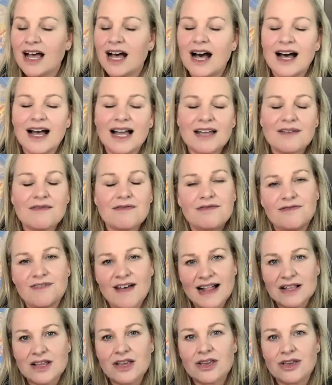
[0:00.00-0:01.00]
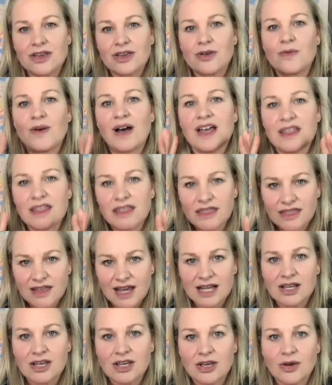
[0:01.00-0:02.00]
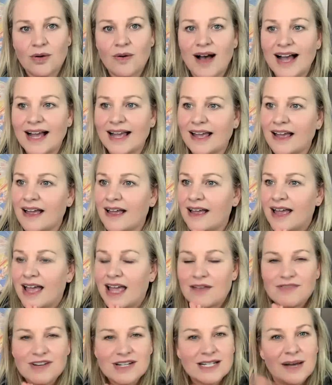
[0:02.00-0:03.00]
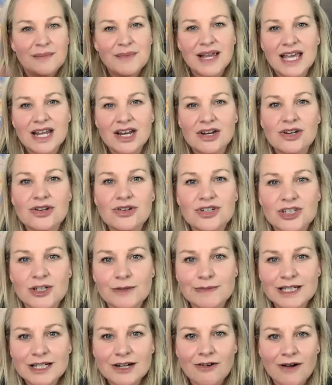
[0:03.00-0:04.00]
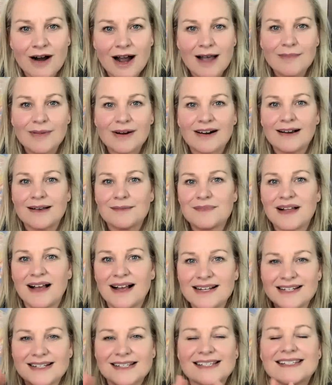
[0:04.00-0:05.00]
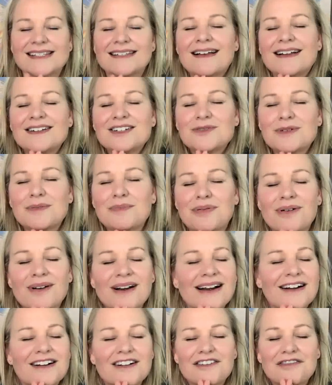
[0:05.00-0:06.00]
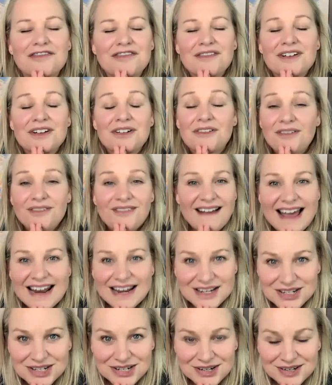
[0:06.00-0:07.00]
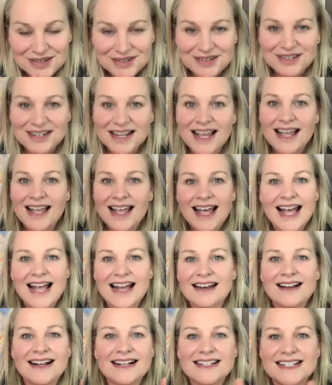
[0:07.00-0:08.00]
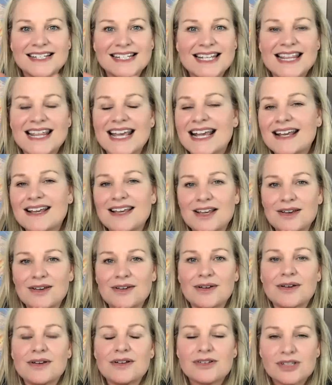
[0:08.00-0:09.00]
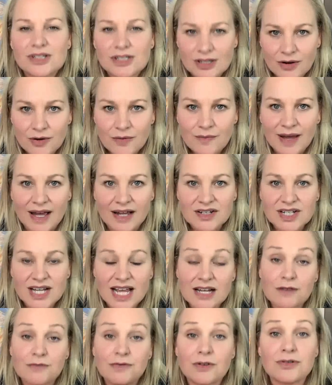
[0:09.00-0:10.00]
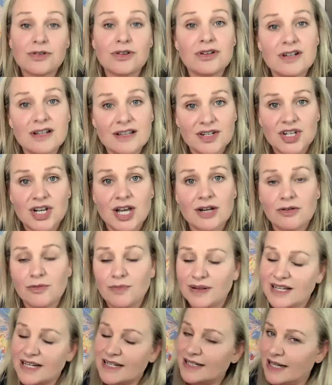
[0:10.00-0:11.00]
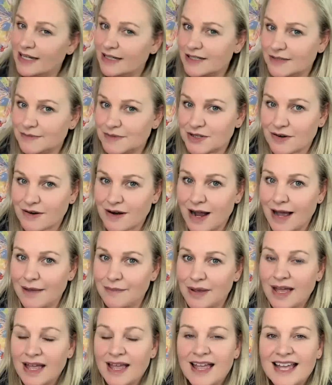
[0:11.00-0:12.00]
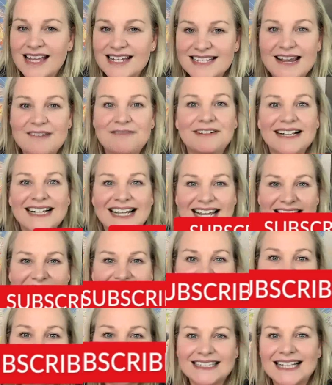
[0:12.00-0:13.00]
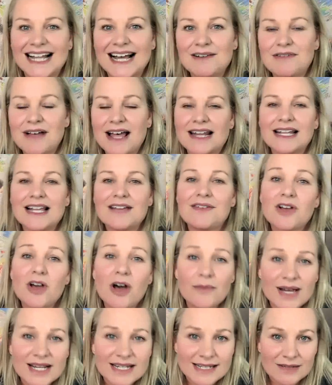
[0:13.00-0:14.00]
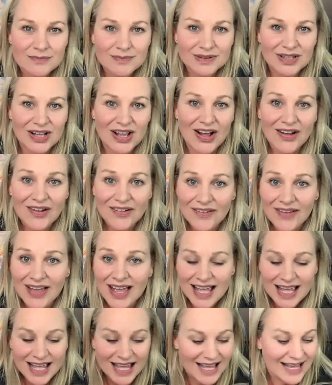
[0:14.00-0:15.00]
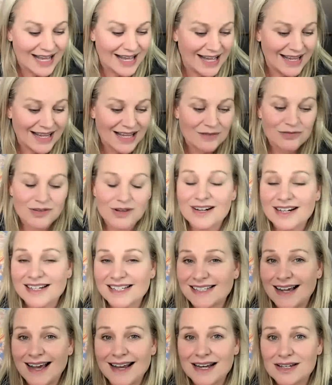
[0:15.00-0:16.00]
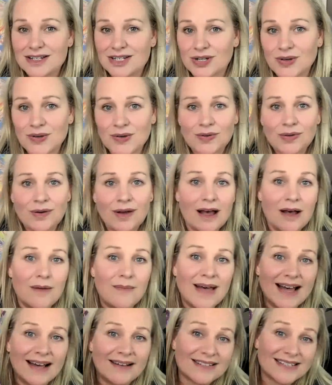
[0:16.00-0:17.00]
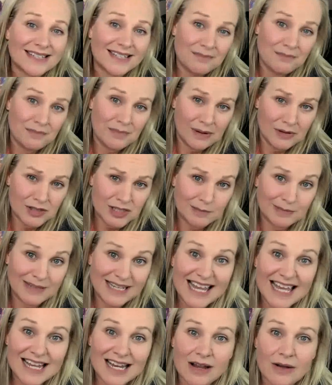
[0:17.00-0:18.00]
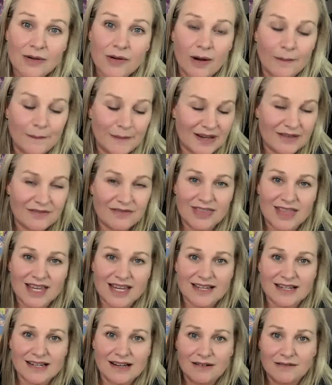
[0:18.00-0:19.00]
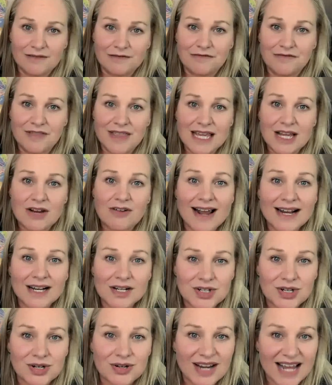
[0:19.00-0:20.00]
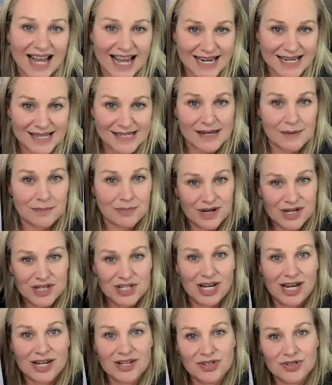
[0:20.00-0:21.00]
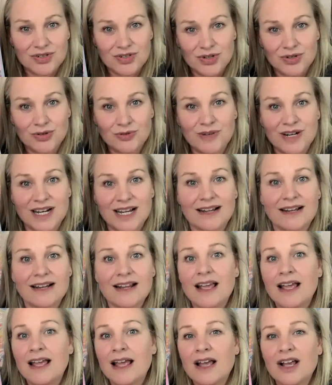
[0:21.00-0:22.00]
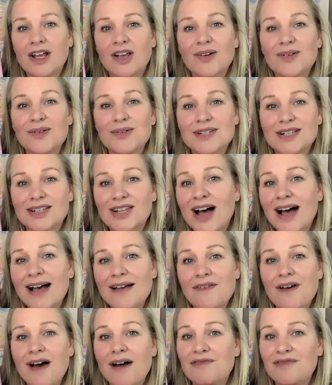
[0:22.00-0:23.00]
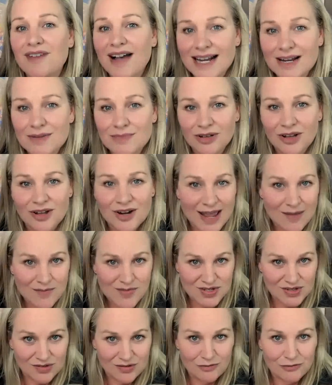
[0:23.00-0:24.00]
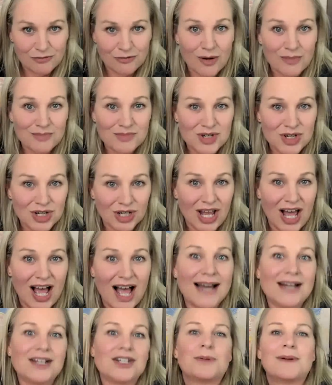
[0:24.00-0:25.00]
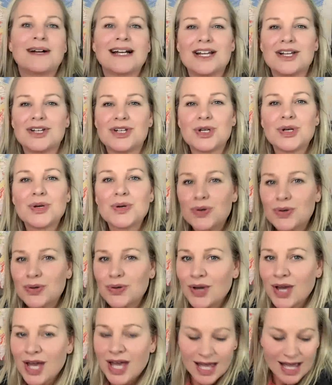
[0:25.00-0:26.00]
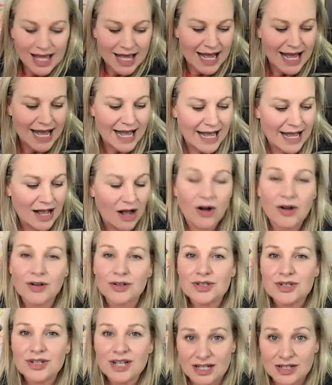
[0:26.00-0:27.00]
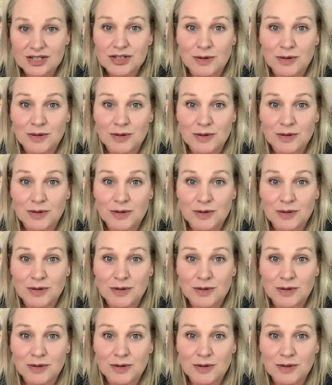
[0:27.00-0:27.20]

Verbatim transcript: I value you. I thank you. I every time I get a new subscriber, I'm, I just I do a prayer of gratitude, and I just thank you so much. And if you're new to the channel, please hit subscribe. Definitely hit love and leave a comment down below uh, if you're excited too about possibly getting a copy of the of the gratitude gains appreciation journal when it goes live, available on Amazon from July 22 uh, on in